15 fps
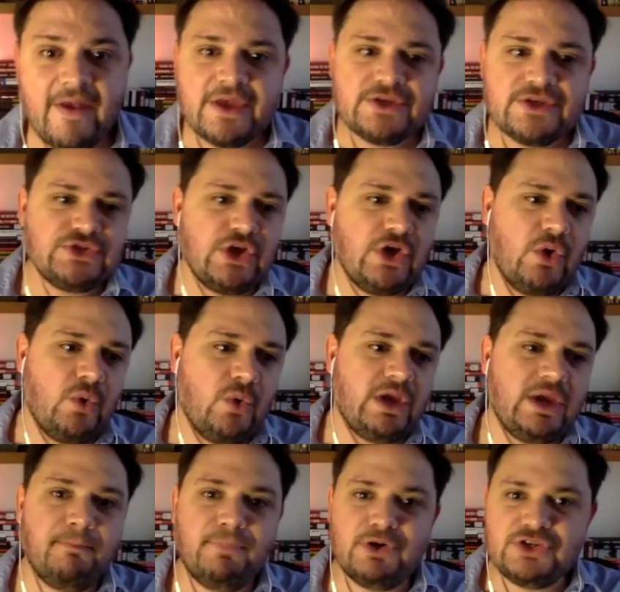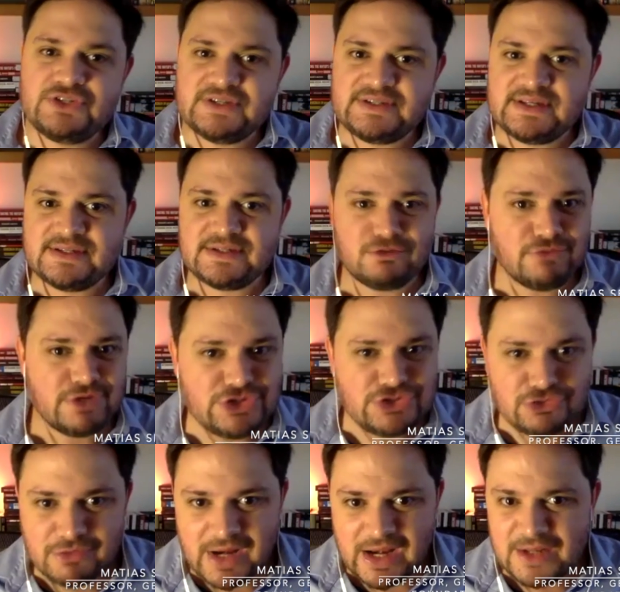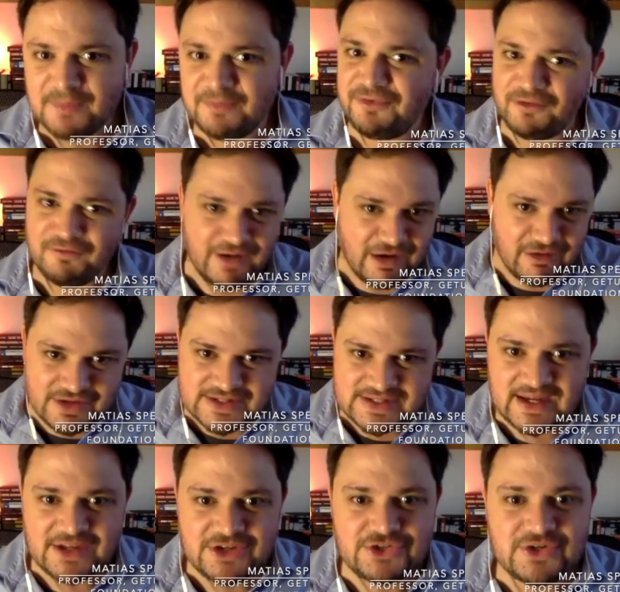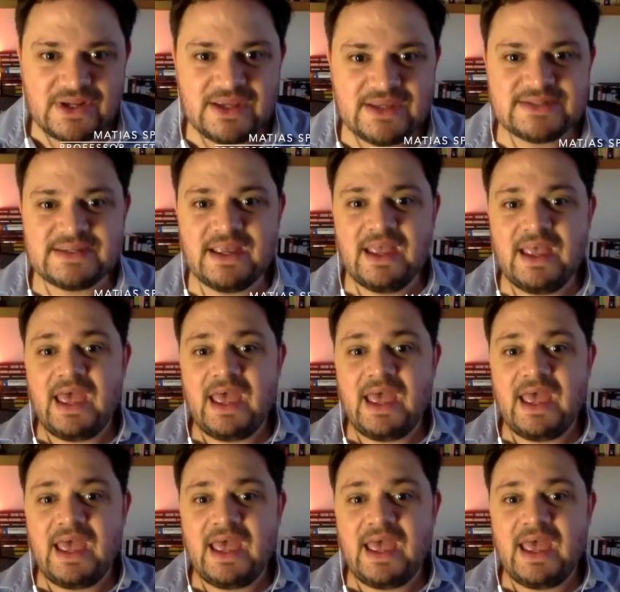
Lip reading: So it purchases enriched uranium for various countries.